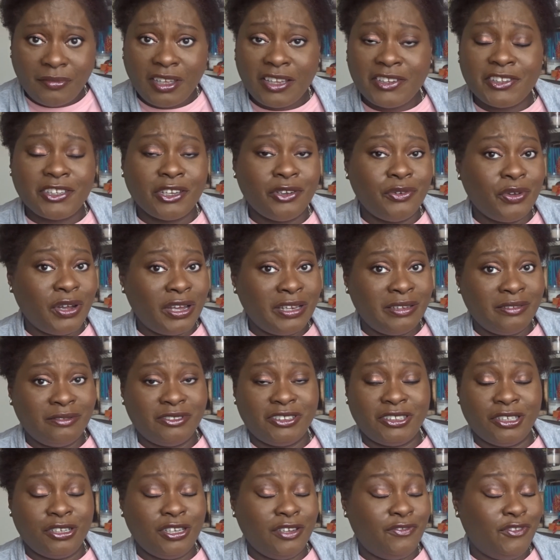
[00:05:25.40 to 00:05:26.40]
So
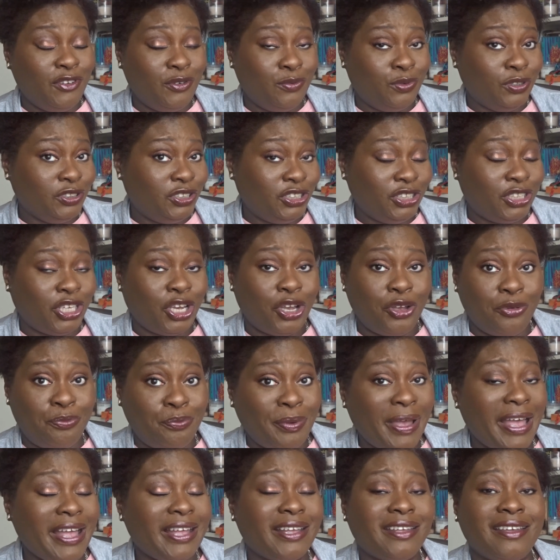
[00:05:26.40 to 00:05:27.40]
if you want to go
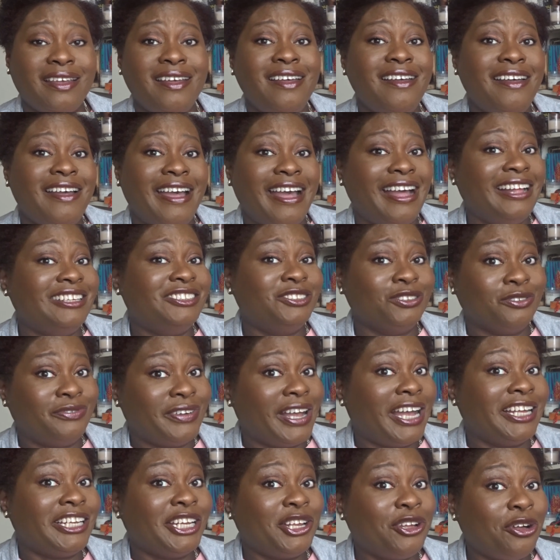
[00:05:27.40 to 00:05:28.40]
back and sort
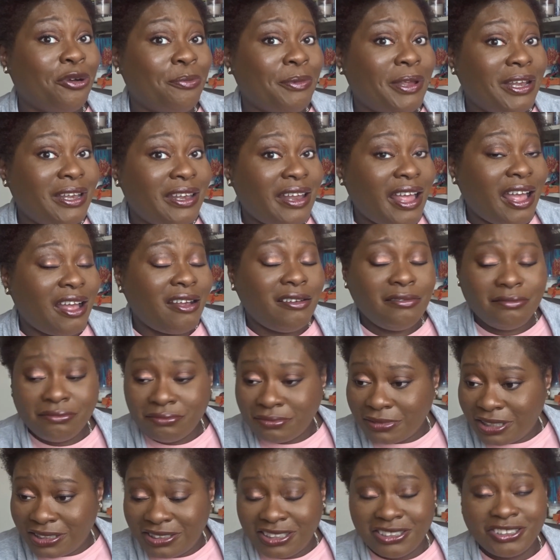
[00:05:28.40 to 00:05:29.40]
of add a comment now,
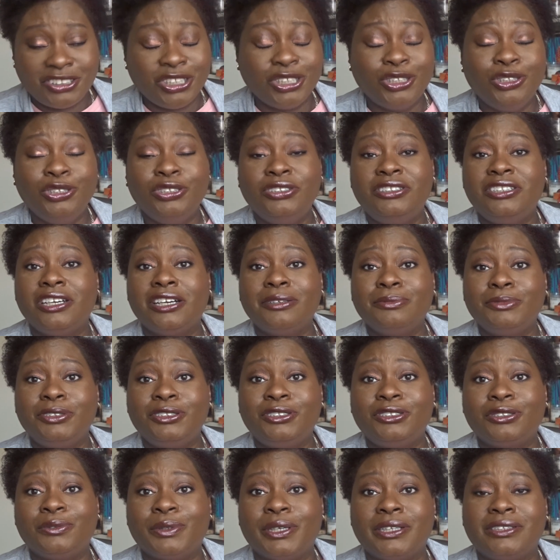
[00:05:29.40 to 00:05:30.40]
this is a good time to
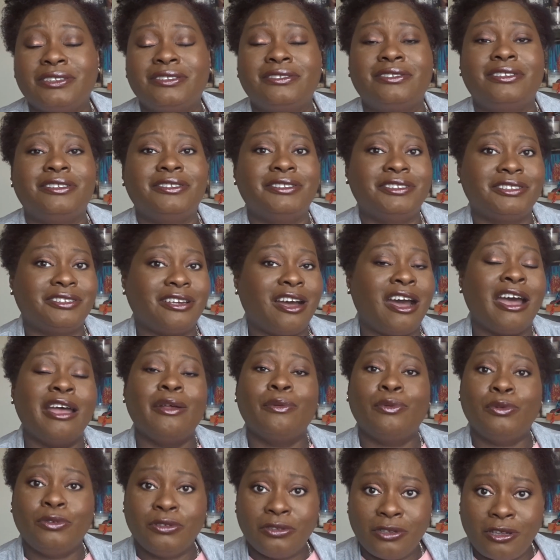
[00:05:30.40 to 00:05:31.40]
do it, because I
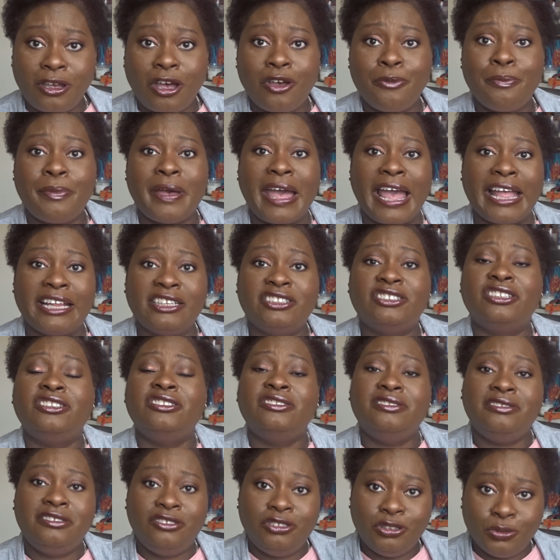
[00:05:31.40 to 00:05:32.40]
will go and
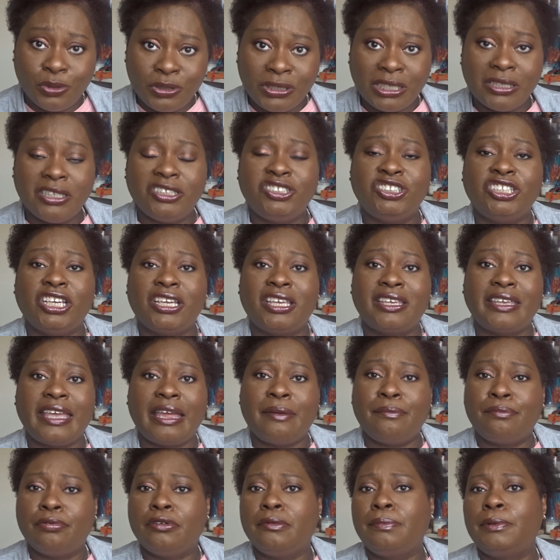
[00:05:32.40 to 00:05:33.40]
do another check
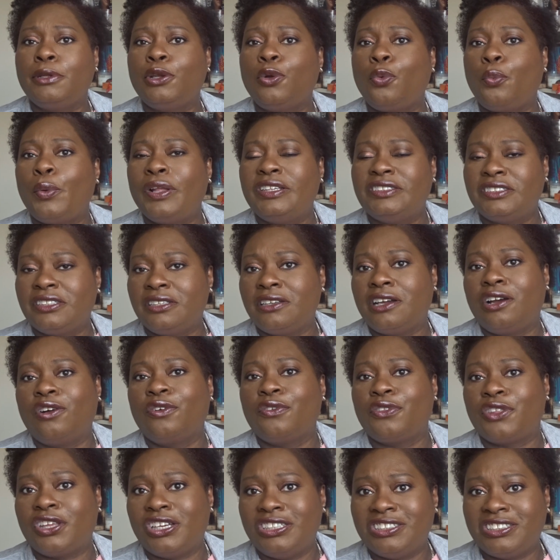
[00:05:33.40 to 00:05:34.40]
again, probably on Wednesday night or
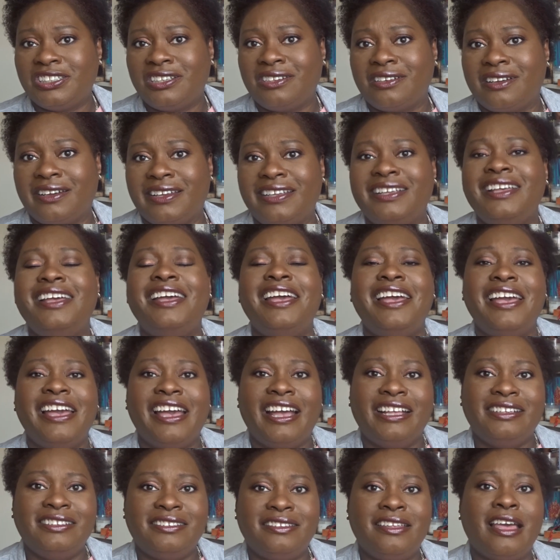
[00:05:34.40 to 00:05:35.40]
Thursday night,
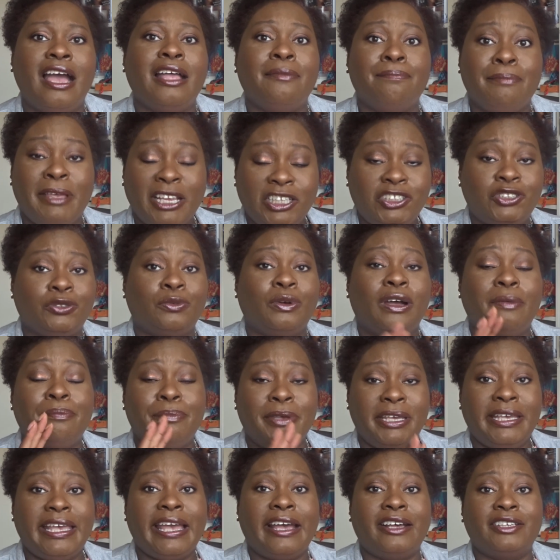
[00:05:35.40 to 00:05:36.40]
and make sure I
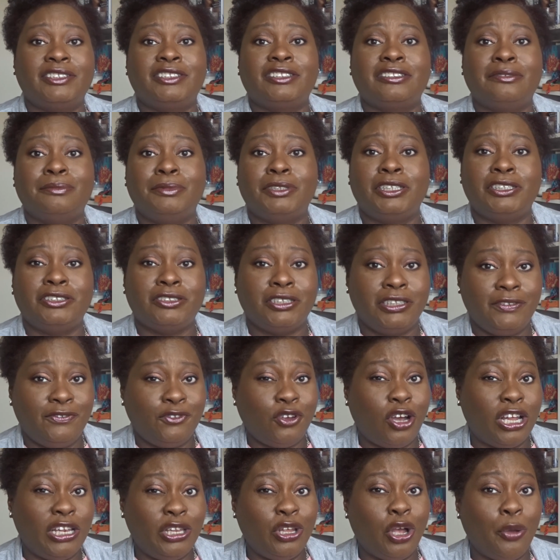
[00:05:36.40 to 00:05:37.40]
pick out somebody. So you've
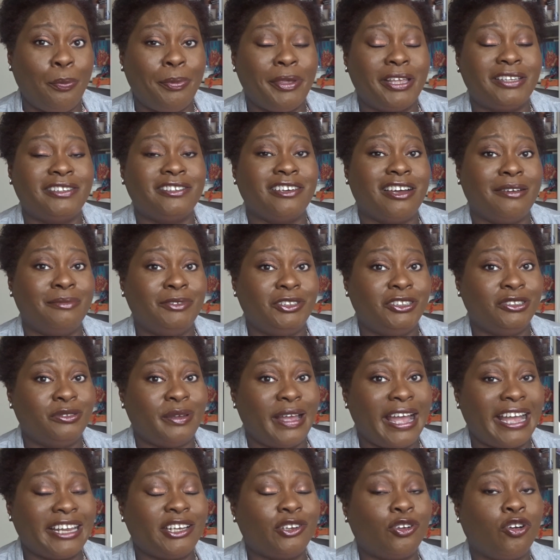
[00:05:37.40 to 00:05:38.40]
got a little bit of time to
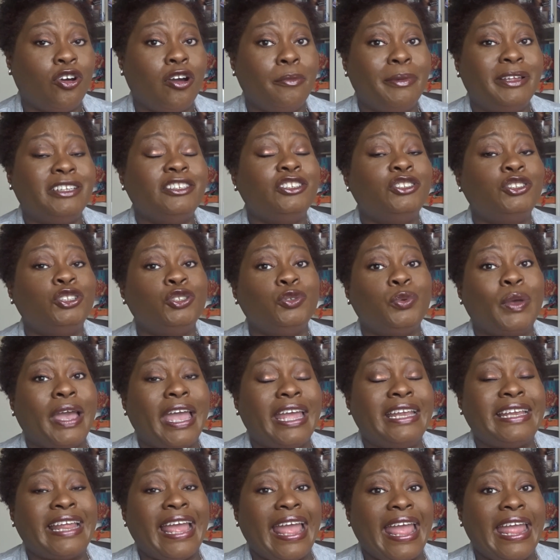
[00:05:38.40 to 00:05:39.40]
add a comment to
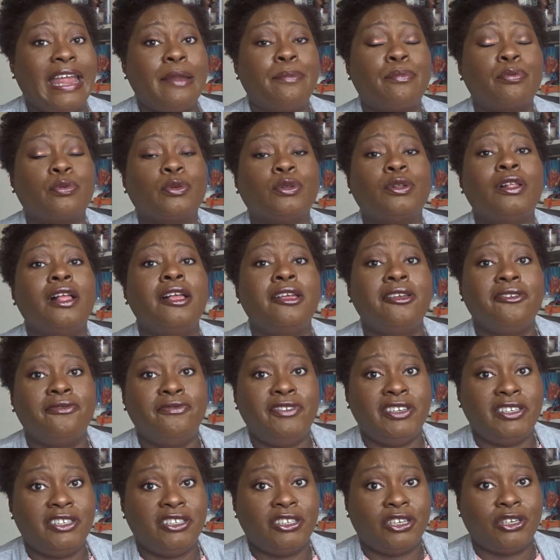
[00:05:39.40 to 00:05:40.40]
an April
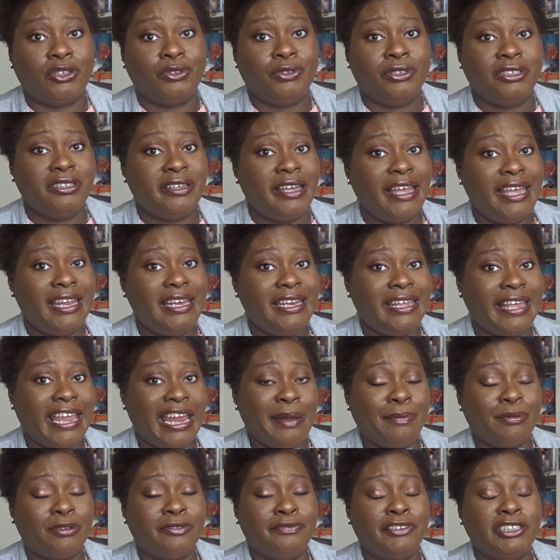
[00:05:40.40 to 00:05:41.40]
video, any
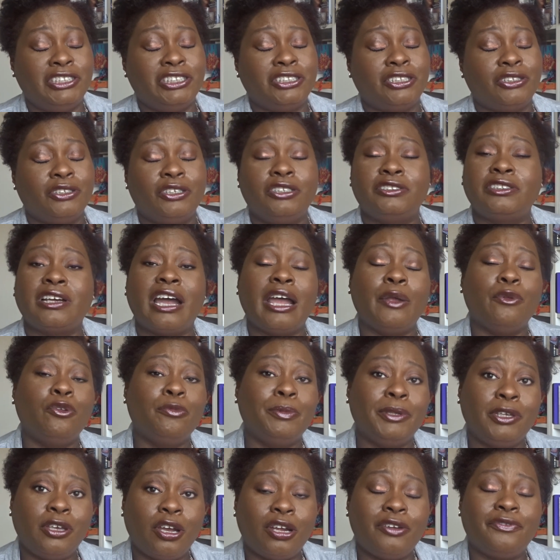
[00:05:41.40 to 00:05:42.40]
April video, because I will
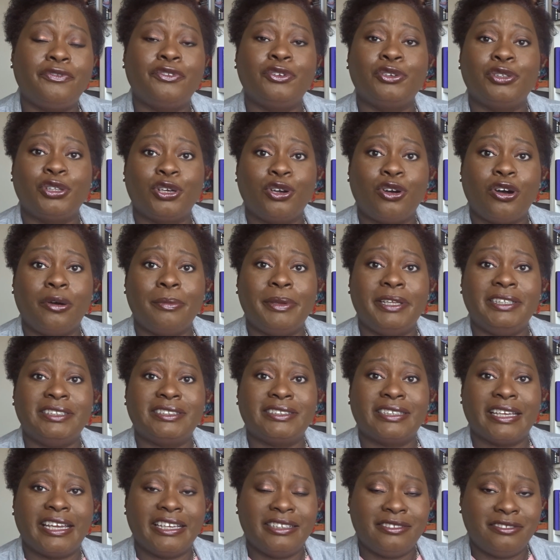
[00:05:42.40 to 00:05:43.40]
be going through the
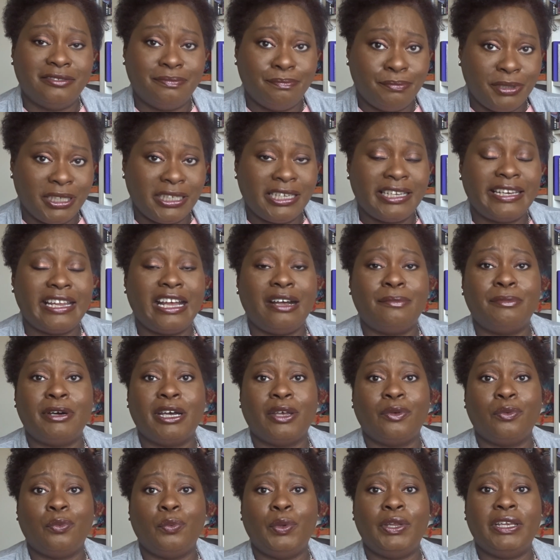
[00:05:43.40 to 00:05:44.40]
comments and picking out
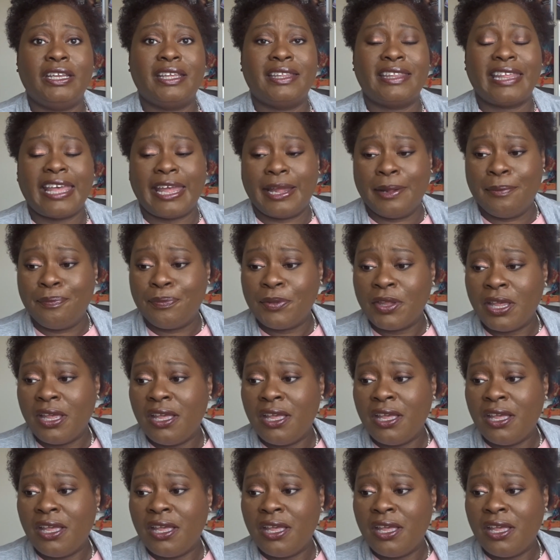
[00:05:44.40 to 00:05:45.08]
my winner there.